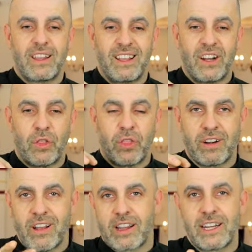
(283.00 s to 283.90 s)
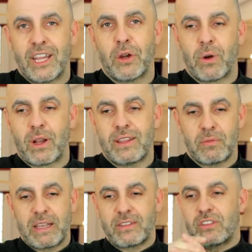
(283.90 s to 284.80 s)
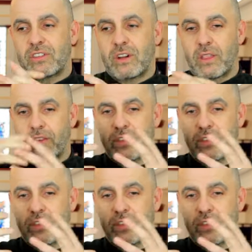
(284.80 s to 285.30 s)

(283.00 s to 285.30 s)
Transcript: You know, they're not going to hear one of these messages and all of a